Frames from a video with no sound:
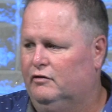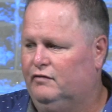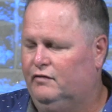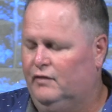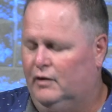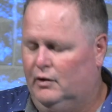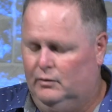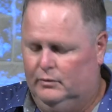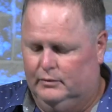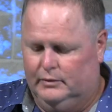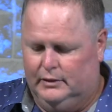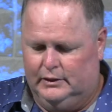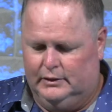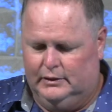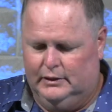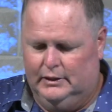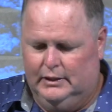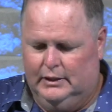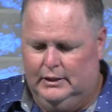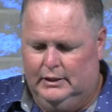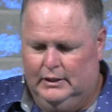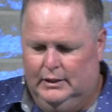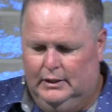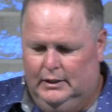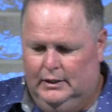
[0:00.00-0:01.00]
phone,
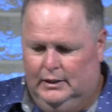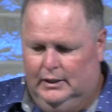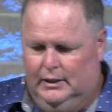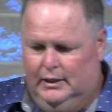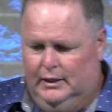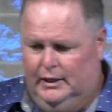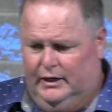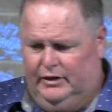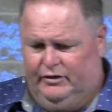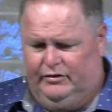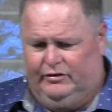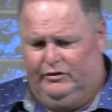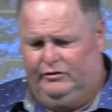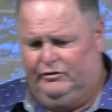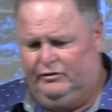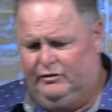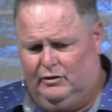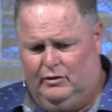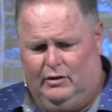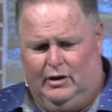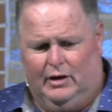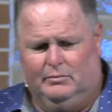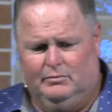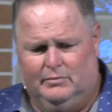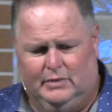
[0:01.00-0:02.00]
and he says, you
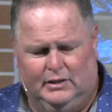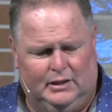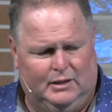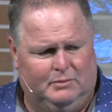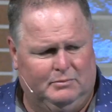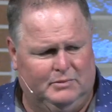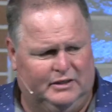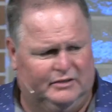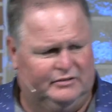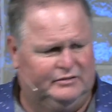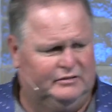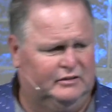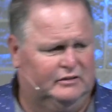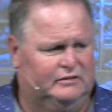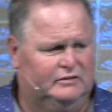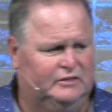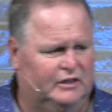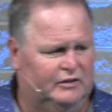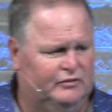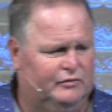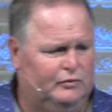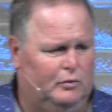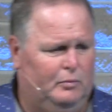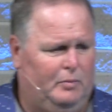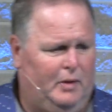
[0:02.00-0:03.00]
know, I'm a
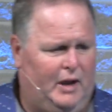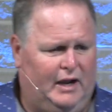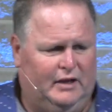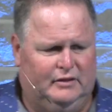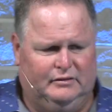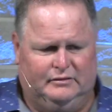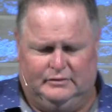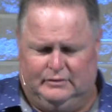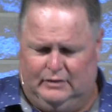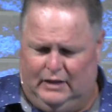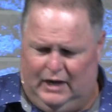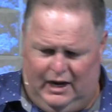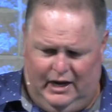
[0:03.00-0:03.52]
successful pastor.